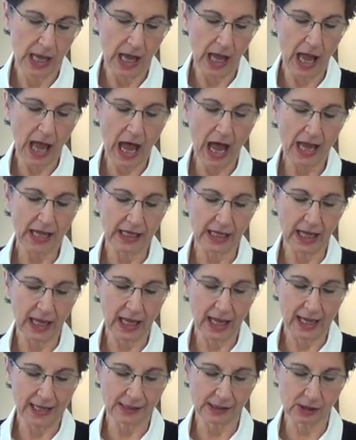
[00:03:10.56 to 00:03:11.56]
I
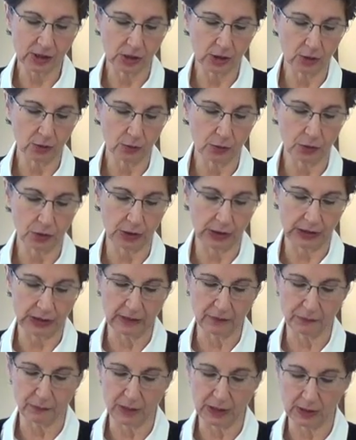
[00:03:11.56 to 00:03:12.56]
ask you to
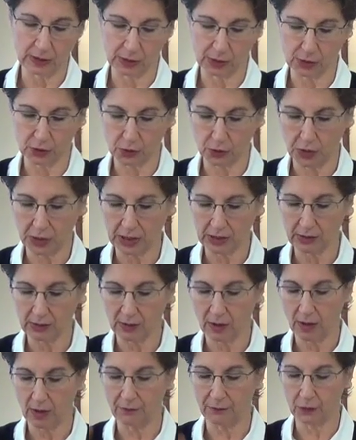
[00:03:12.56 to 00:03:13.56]
give me the strength
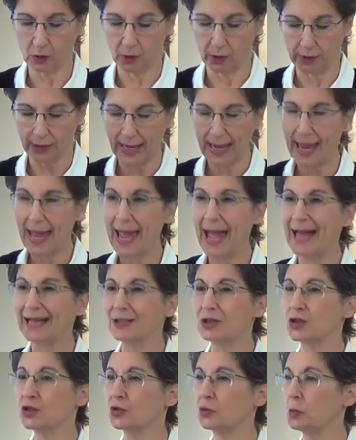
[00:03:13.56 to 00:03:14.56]
of your
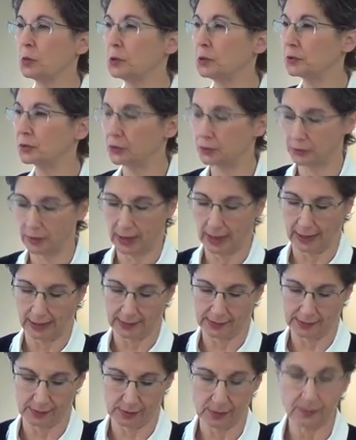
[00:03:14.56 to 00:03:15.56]
actual
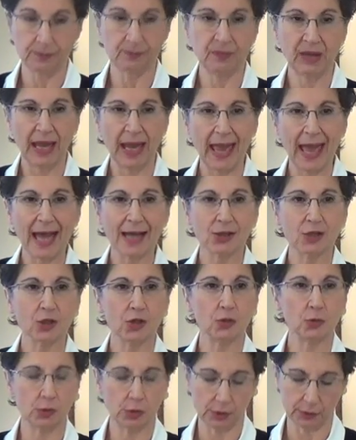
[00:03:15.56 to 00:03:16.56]
grace,
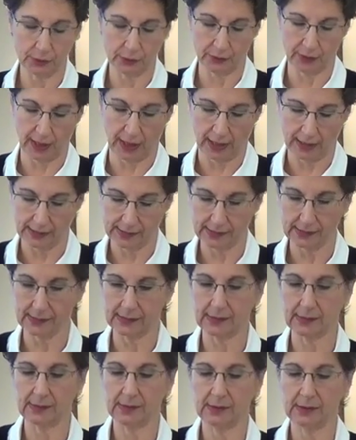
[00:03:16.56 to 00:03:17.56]
actual grace.